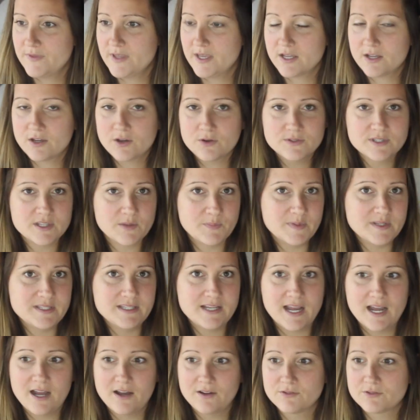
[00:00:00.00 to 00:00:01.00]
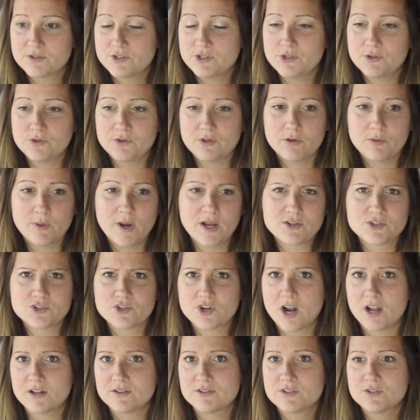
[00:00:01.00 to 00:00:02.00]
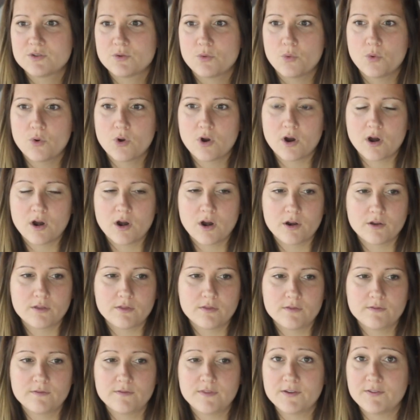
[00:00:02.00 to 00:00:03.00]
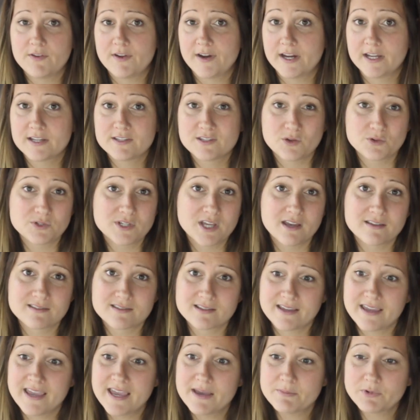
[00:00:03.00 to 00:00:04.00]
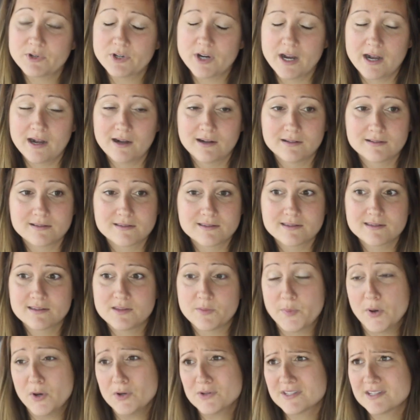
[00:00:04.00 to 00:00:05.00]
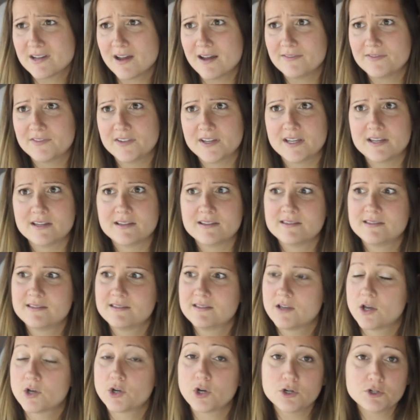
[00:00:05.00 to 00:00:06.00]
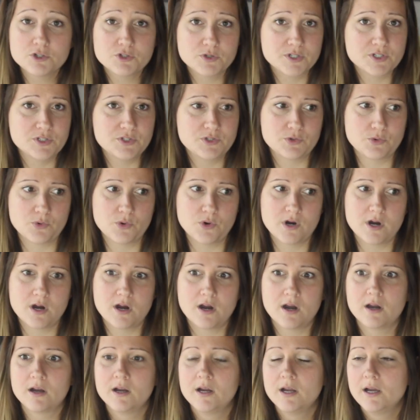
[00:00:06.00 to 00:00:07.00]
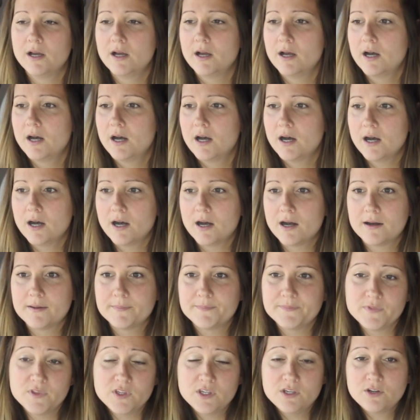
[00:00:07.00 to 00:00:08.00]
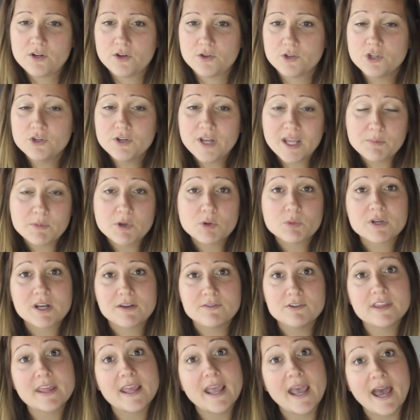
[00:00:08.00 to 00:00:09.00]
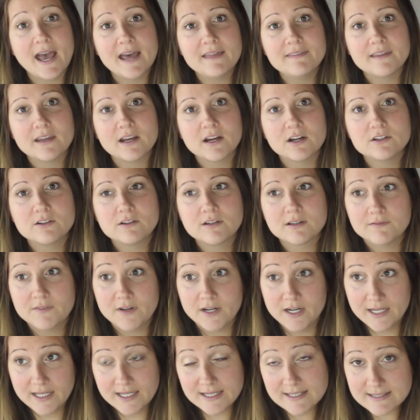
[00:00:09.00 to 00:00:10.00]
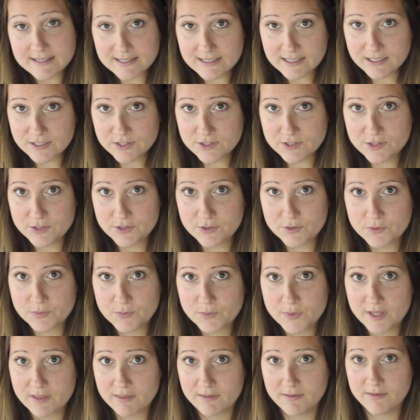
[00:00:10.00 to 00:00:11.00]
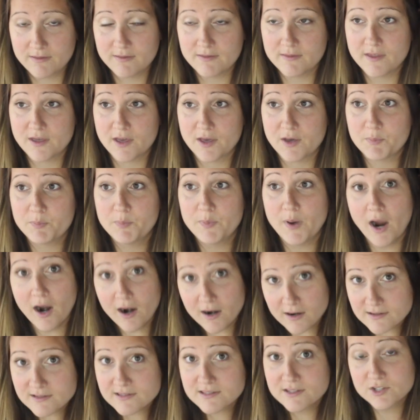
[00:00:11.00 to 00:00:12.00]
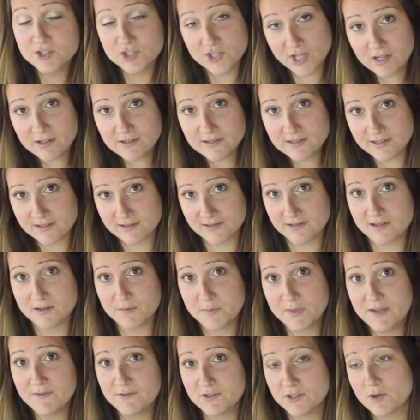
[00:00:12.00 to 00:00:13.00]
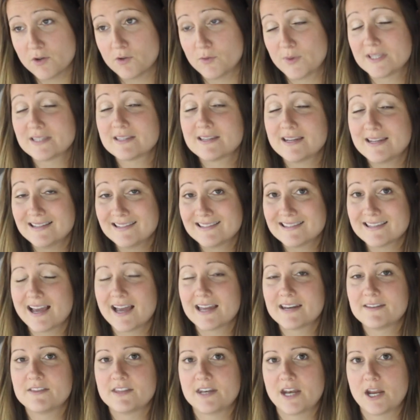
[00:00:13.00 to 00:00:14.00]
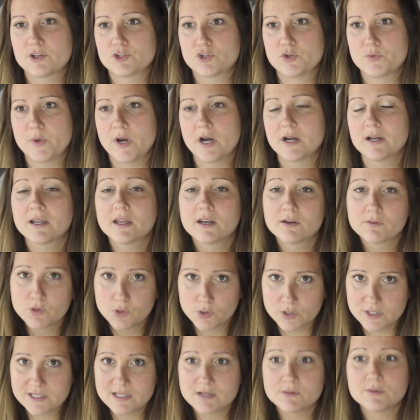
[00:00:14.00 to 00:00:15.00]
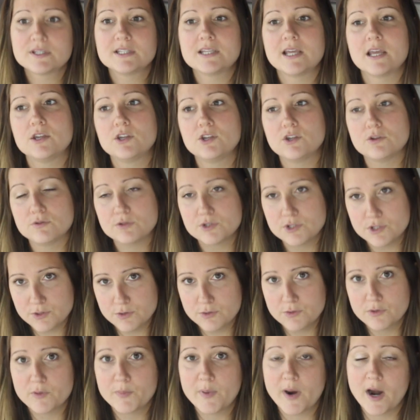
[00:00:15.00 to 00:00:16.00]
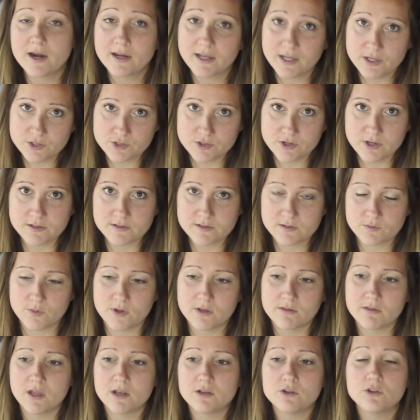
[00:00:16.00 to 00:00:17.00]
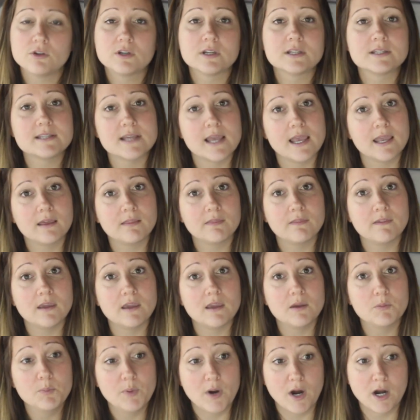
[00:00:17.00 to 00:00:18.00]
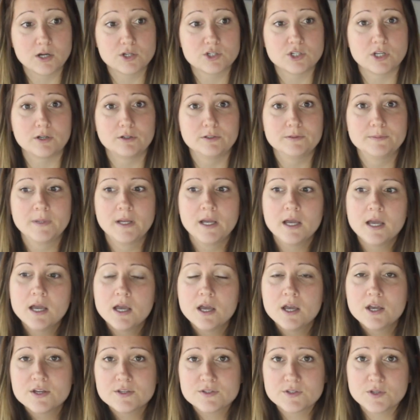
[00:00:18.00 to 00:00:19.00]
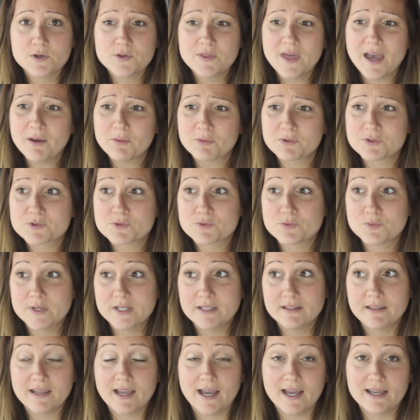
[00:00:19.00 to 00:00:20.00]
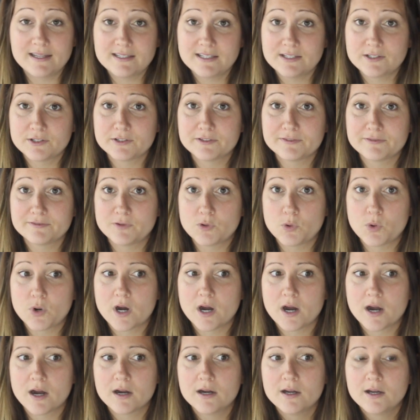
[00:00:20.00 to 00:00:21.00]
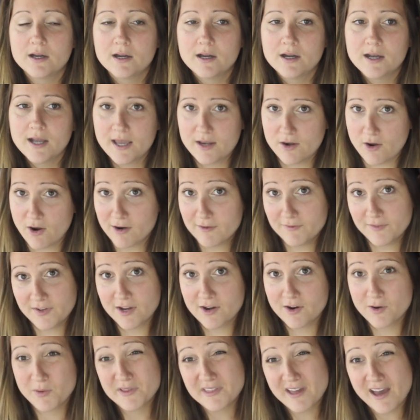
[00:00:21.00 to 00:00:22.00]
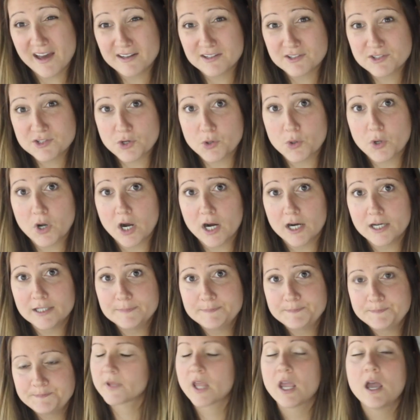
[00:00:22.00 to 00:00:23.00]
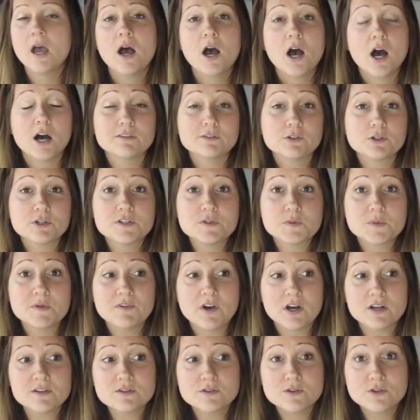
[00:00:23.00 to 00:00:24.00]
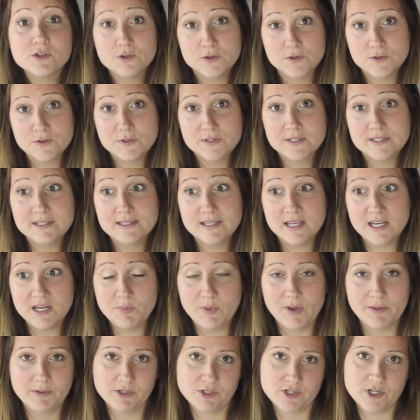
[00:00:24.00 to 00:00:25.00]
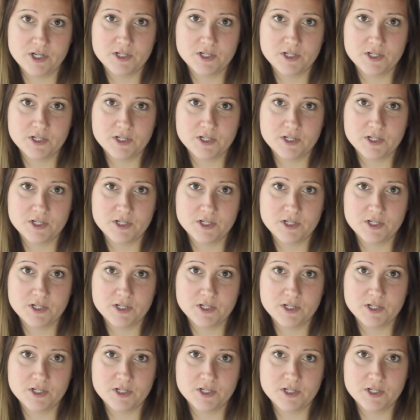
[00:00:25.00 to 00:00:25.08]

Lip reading: it goes up and down to the restaurants or the various hotels and campgrounds, the post office, a grocery store, you name it, whatever they had there, you could very easily get to with the park's shuttle system, even though it wasn't inside of the national park. And of course it would take you to the park entrance where then you could take the park shuttle. So that was really ideal for an RVer without a tow car. Of course, we've also used city public